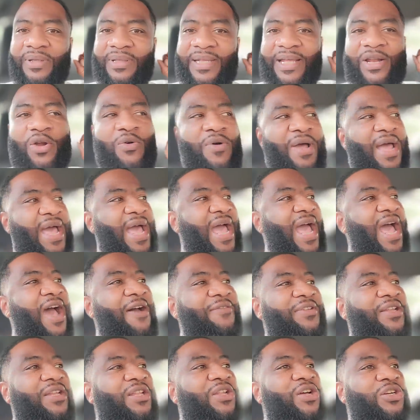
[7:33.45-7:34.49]
They don't
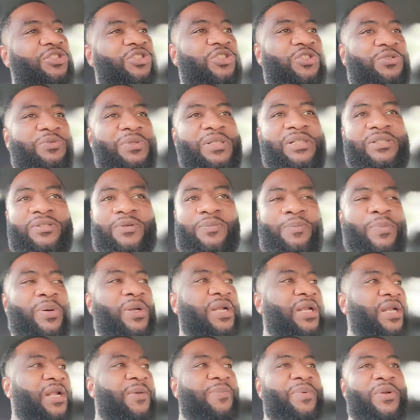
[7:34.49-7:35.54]
have the luxuries of
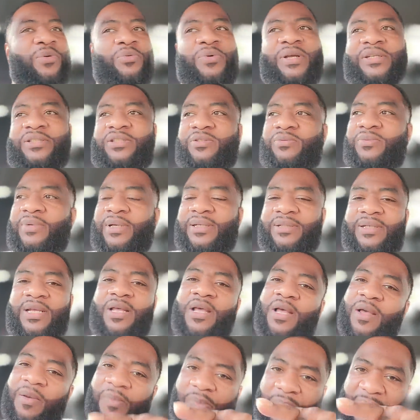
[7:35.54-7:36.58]
pulling up in restaurants,
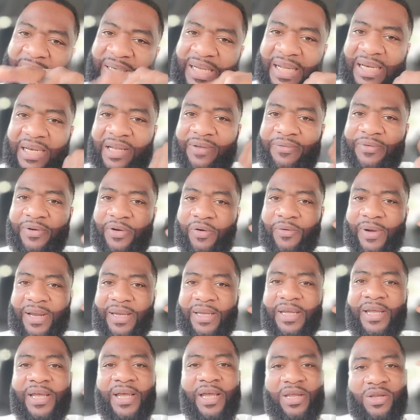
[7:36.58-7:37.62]
but they living
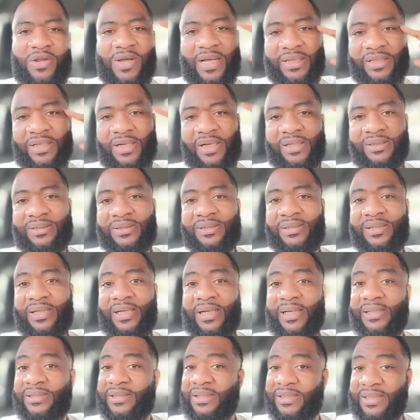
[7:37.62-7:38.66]
great. And you have to
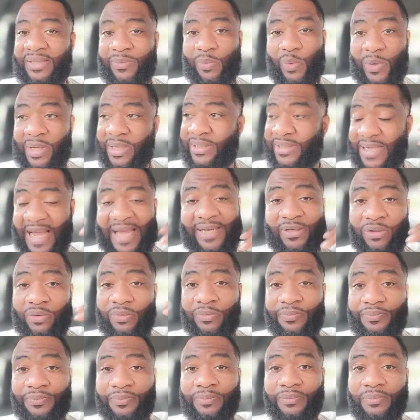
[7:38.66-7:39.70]
understand, just as well as I
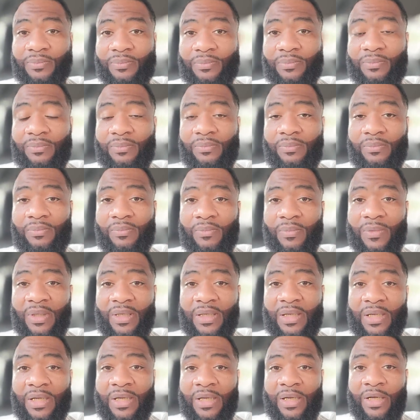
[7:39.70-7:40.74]
do,
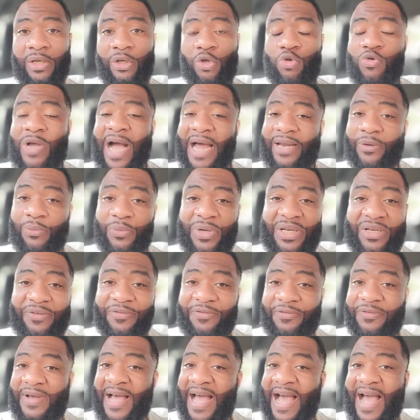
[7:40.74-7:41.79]
you got to
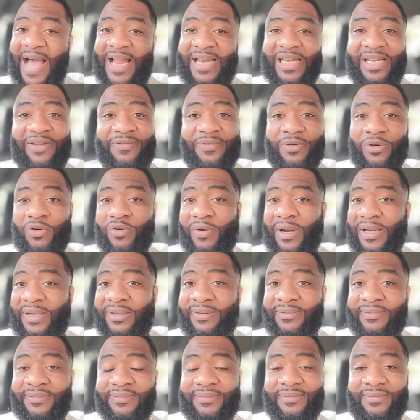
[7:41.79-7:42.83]
redefine living great.
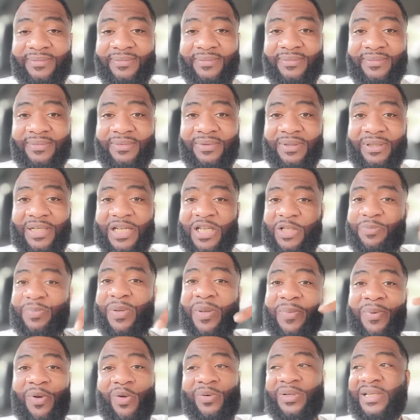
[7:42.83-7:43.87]
These
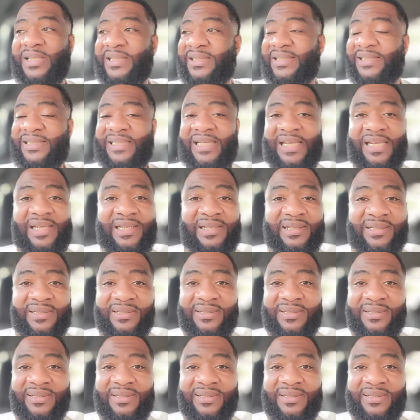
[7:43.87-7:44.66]
people don't get sick.